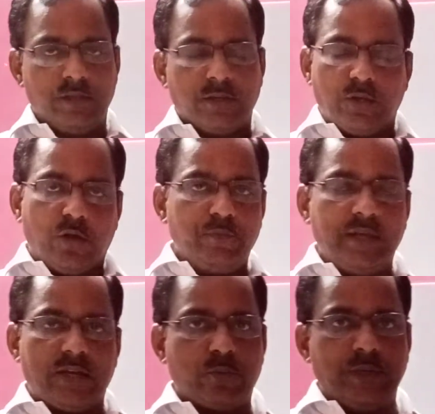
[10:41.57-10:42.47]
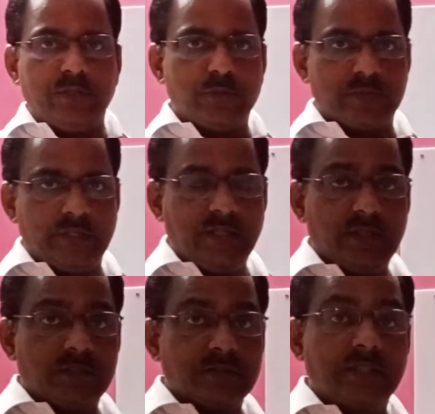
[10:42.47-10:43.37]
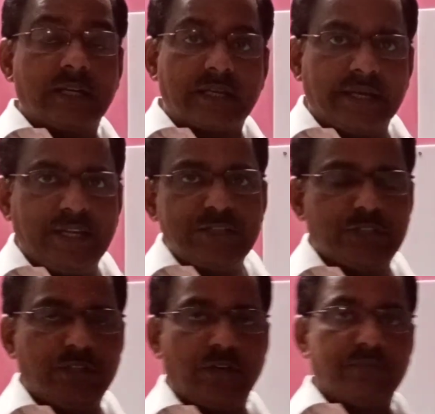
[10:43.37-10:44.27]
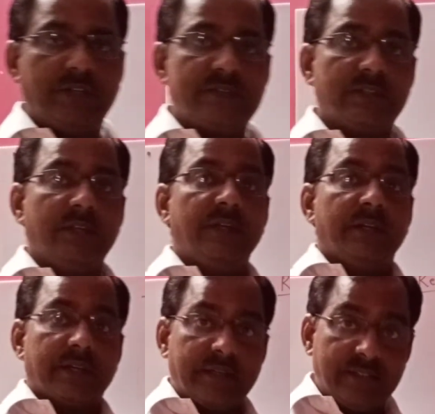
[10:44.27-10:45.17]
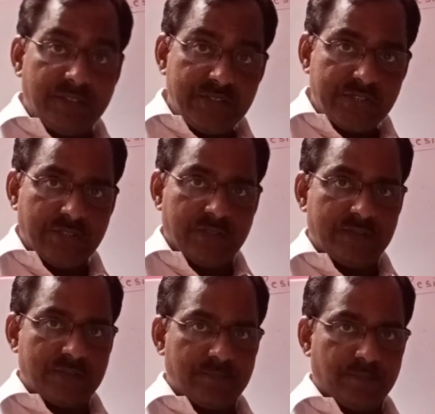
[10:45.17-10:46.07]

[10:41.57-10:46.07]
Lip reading: Now we are going to see the connection of these resistors